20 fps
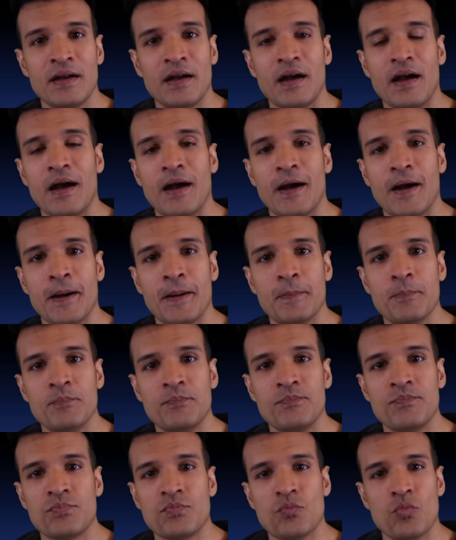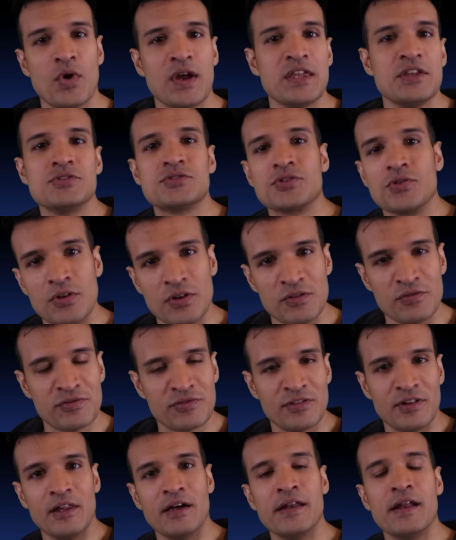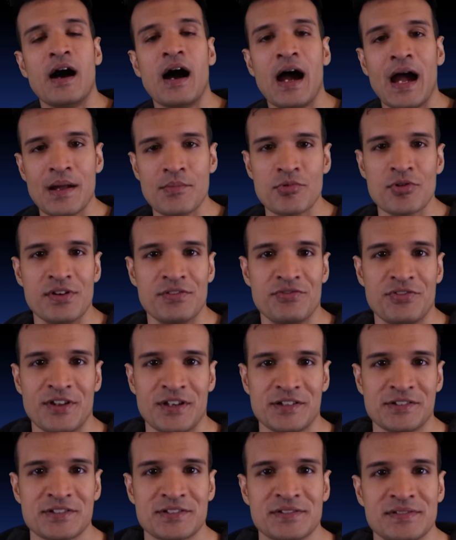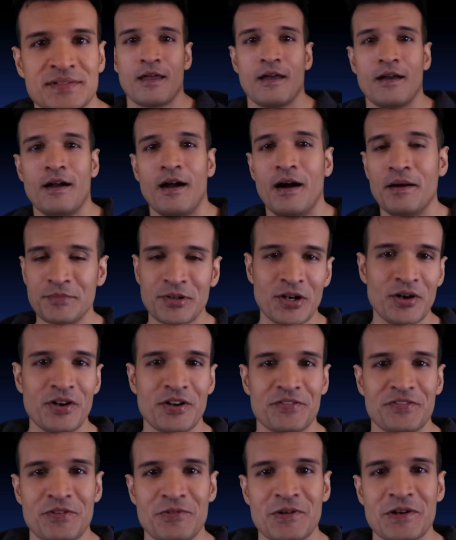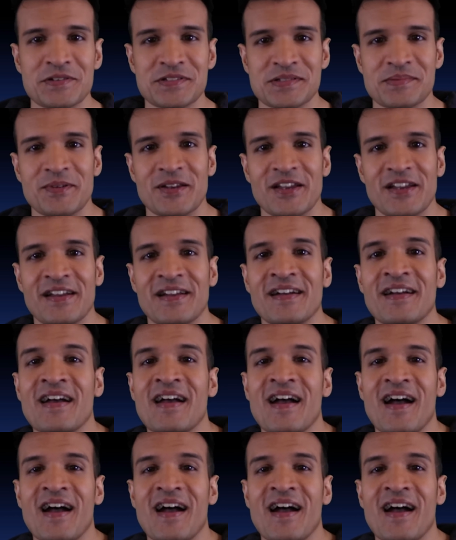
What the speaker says: where you sort of learn a hybrid of things. I'm going off the rails a bit here.